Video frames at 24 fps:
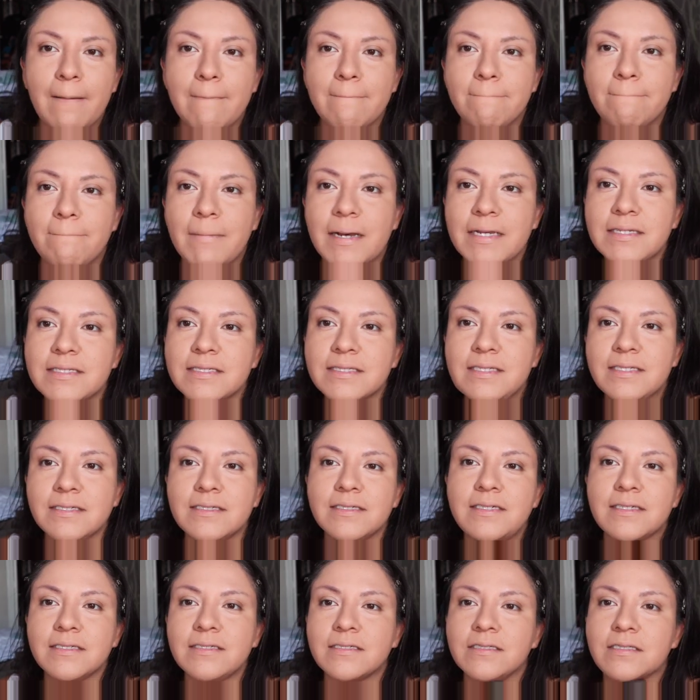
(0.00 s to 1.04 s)
My
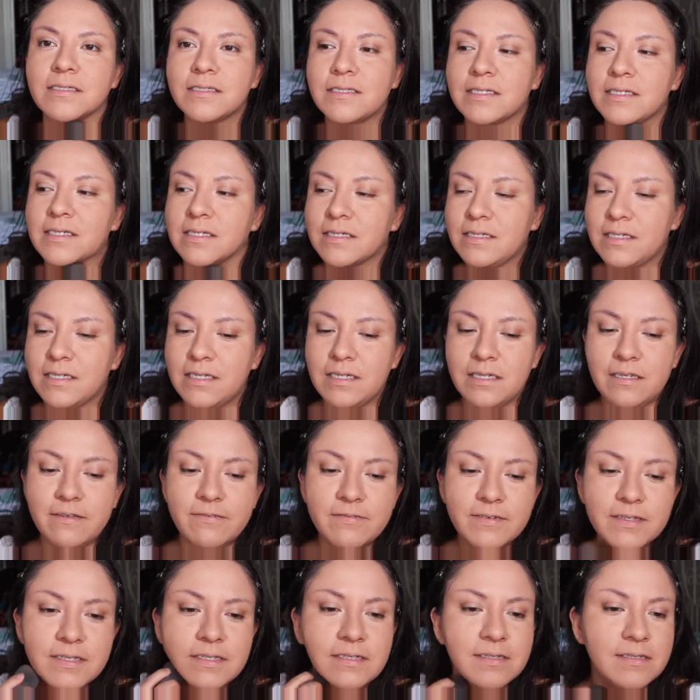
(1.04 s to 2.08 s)
skin is looking
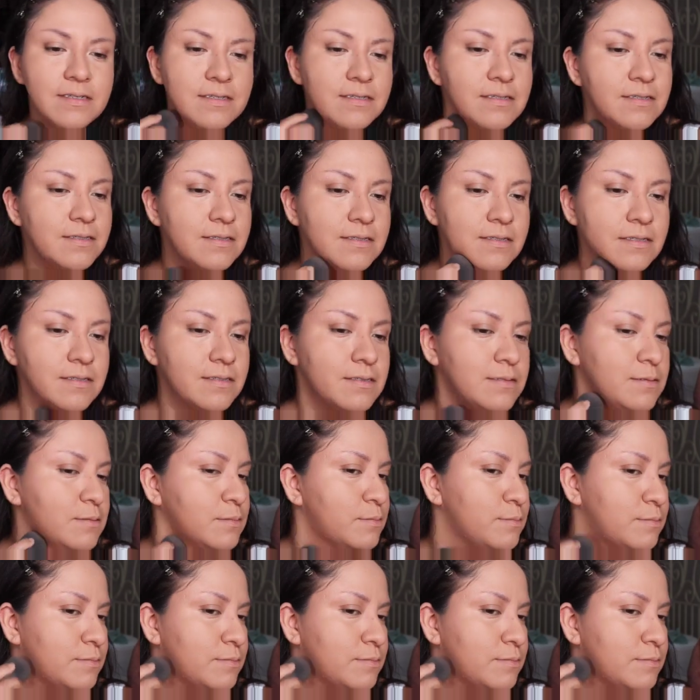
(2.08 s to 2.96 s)
even.